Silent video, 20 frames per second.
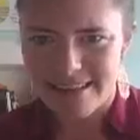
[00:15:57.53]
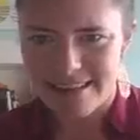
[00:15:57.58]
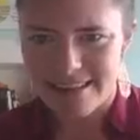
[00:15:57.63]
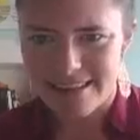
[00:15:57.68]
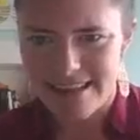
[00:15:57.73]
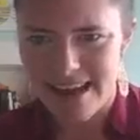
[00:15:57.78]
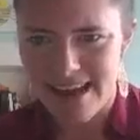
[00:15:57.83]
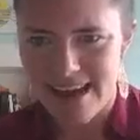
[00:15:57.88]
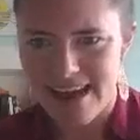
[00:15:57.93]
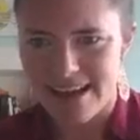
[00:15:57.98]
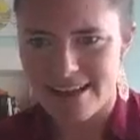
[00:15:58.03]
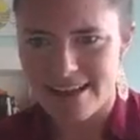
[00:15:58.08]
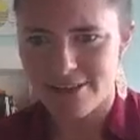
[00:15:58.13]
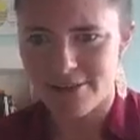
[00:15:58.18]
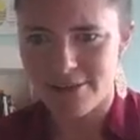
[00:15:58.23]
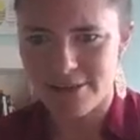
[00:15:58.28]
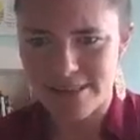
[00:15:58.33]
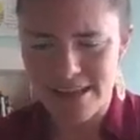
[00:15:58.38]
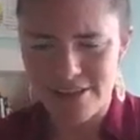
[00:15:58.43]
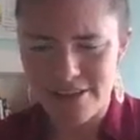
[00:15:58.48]
Yeah, so
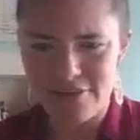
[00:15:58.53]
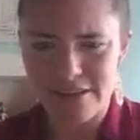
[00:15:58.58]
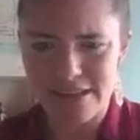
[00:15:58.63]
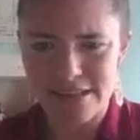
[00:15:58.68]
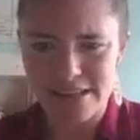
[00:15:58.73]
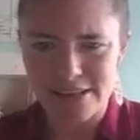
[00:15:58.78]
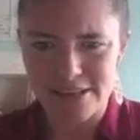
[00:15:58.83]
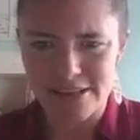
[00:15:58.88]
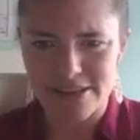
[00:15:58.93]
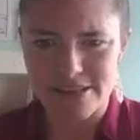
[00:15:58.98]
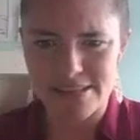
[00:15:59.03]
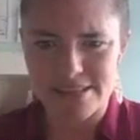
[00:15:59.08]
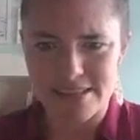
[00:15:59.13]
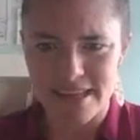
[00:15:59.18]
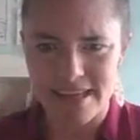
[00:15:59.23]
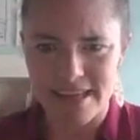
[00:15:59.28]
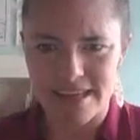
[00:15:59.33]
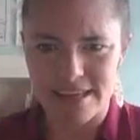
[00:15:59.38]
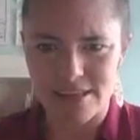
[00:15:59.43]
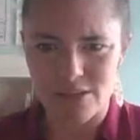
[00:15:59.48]
it definitely looks
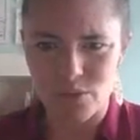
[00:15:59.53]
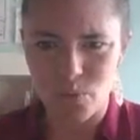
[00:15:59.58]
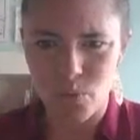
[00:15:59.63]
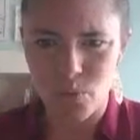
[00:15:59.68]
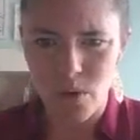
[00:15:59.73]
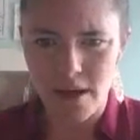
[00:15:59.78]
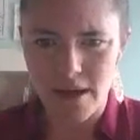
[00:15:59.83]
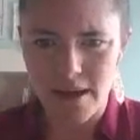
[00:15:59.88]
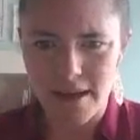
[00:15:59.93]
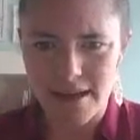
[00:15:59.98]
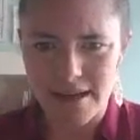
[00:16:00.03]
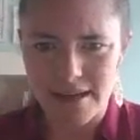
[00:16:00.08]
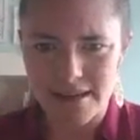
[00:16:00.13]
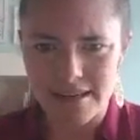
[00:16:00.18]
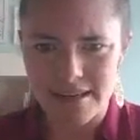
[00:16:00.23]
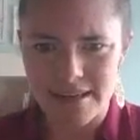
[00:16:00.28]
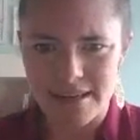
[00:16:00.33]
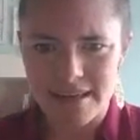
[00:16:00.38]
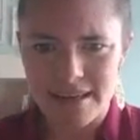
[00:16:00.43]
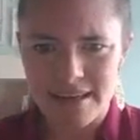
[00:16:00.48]
like it's 1.